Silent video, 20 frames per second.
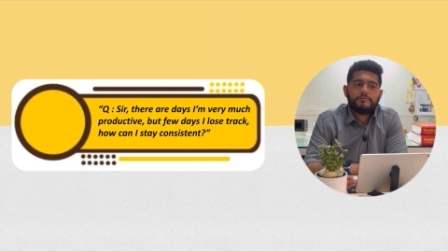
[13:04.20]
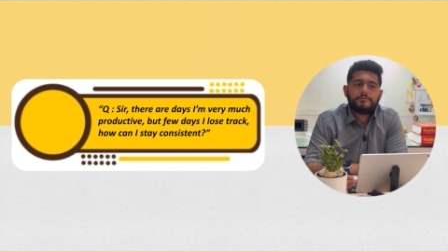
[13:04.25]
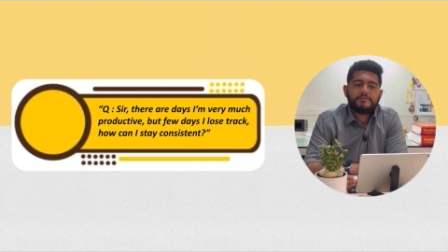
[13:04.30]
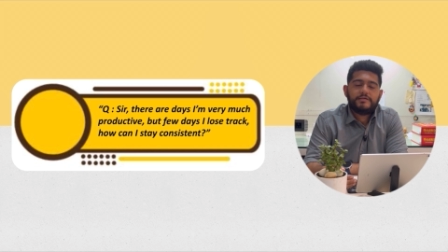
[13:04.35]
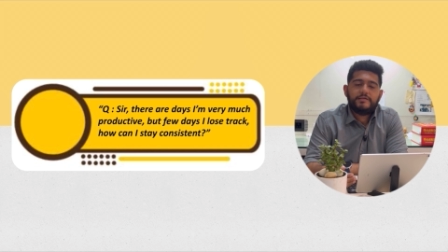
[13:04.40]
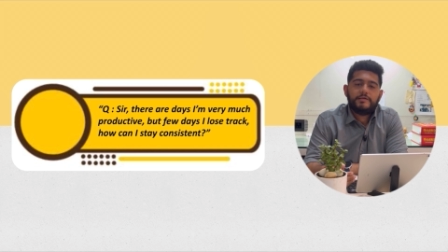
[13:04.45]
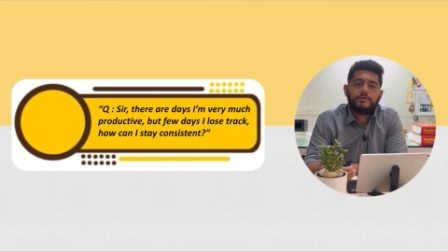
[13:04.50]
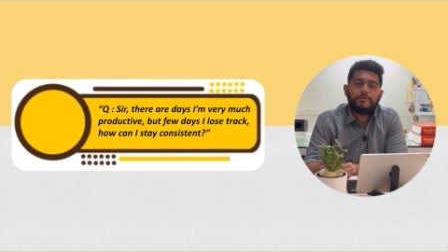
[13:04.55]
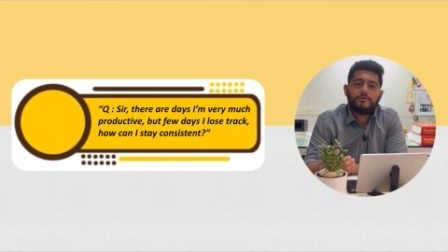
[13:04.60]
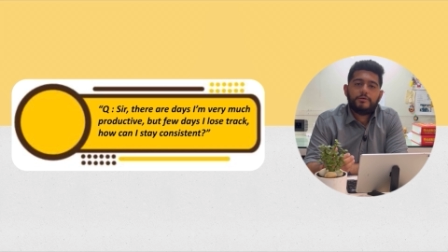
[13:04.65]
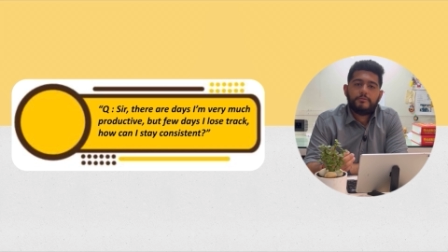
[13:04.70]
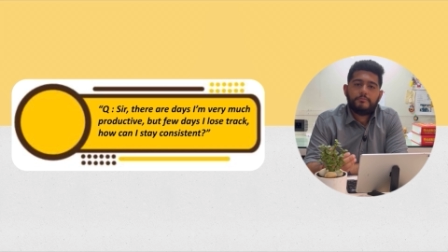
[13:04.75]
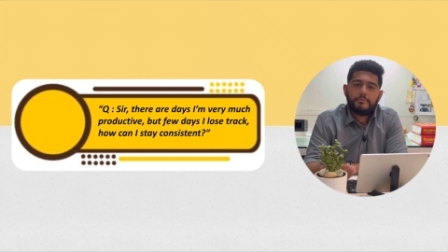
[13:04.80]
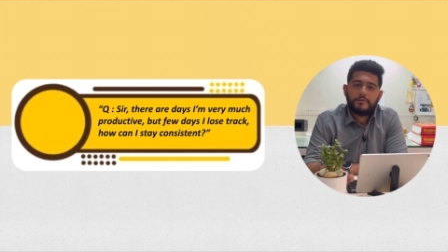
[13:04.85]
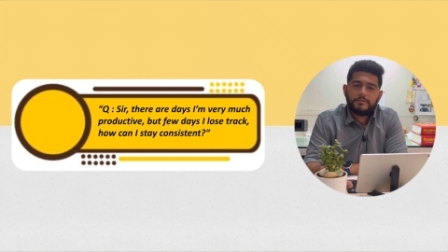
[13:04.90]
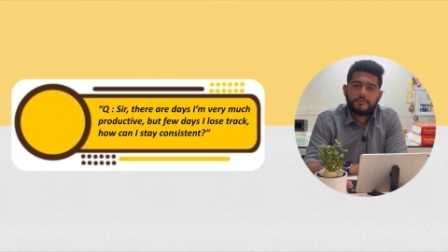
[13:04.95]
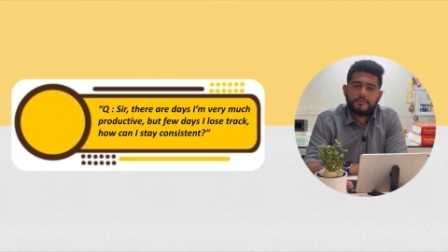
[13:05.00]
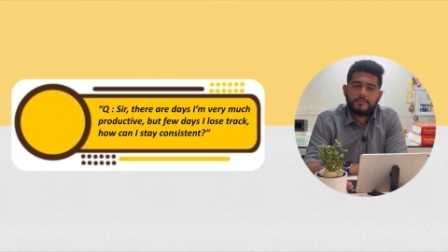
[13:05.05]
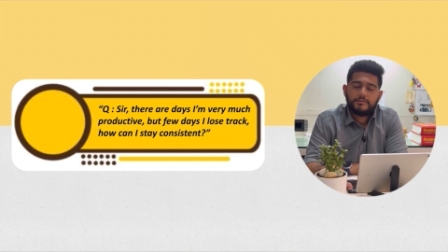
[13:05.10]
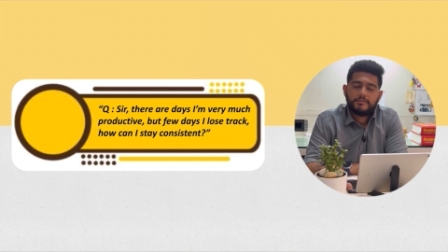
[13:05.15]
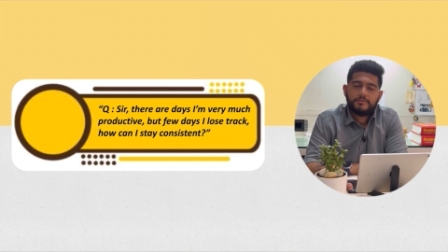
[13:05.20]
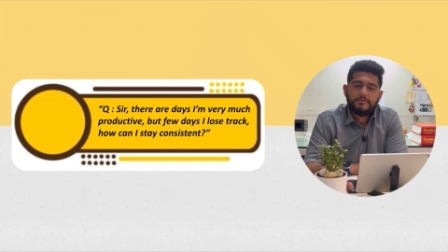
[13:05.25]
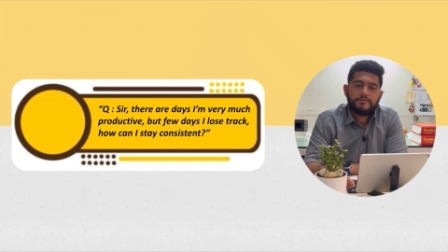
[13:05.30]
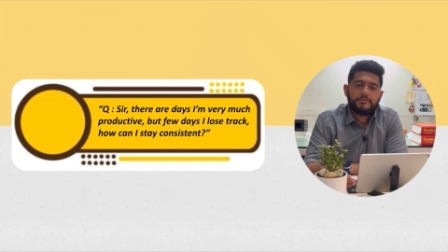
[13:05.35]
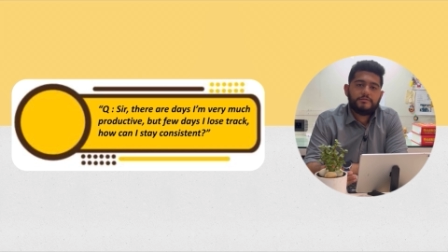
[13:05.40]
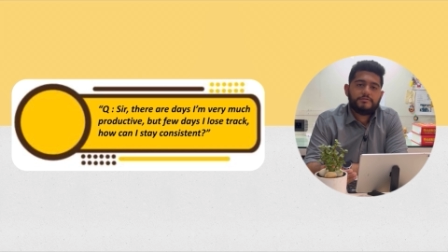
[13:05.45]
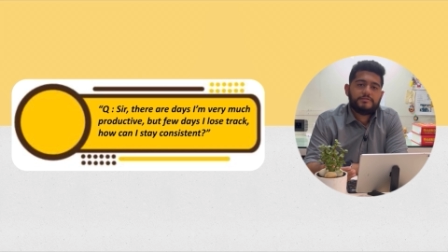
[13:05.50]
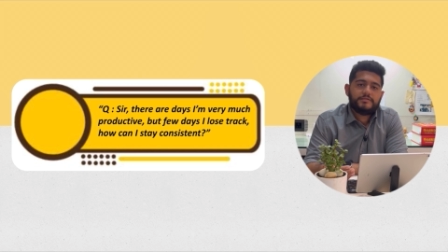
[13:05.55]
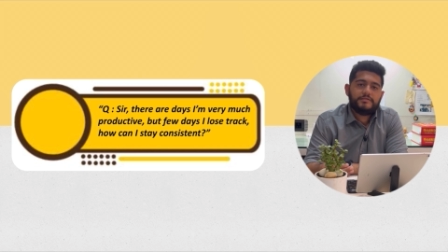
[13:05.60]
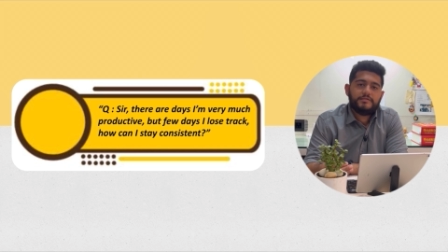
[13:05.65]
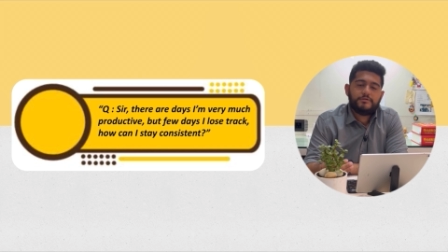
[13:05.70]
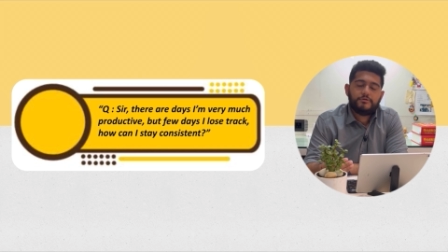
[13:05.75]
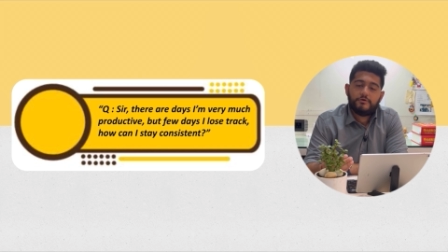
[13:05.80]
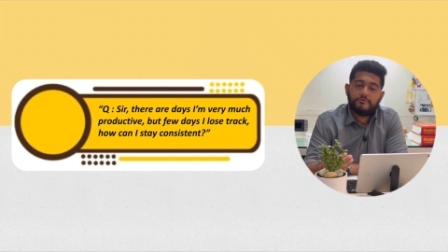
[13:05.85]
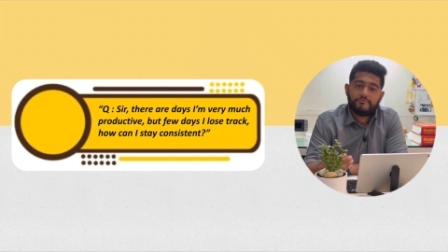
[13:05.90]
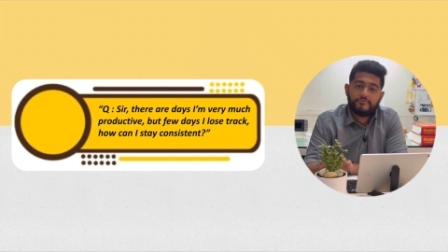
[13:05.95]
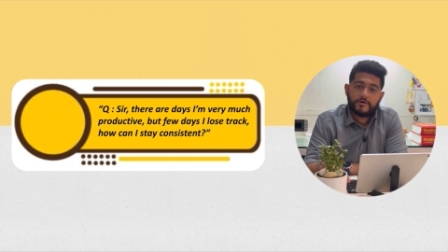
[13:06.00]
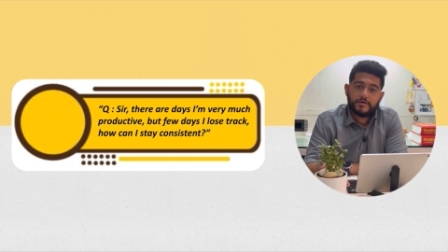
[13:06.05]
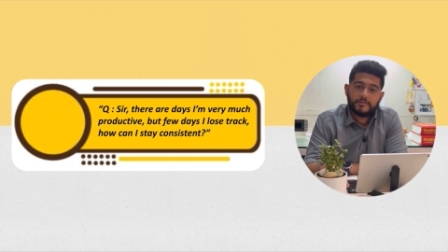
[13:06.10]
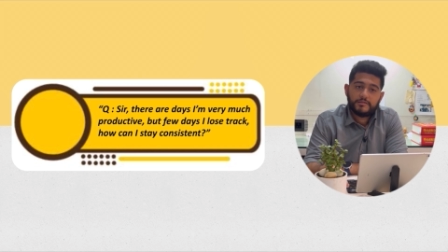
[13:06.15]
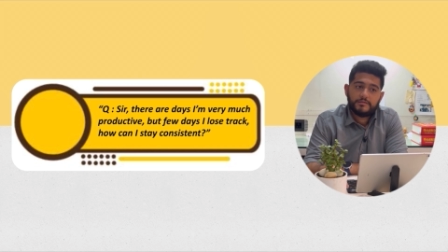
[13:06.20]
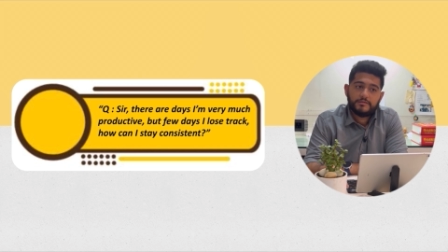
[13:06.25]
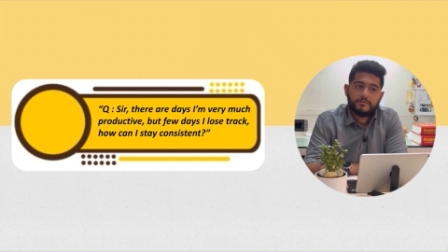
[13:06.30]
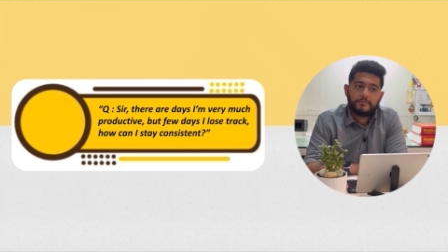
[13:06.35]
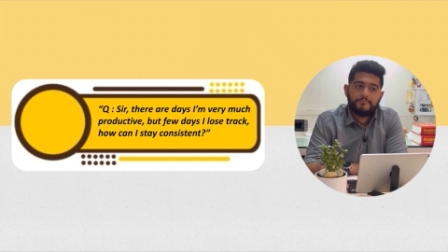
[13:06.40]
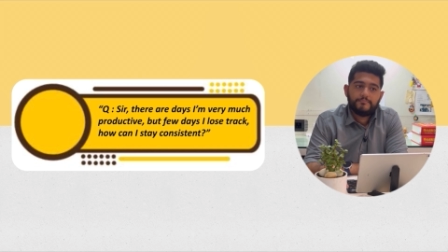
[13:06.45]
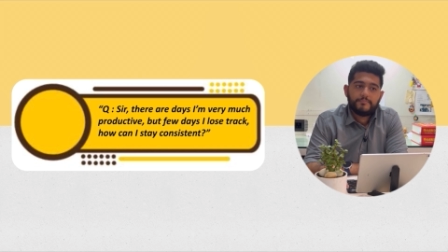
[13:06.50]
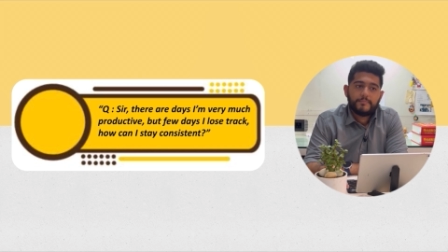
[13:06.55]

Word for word: send it to your mother, you can send it to your father,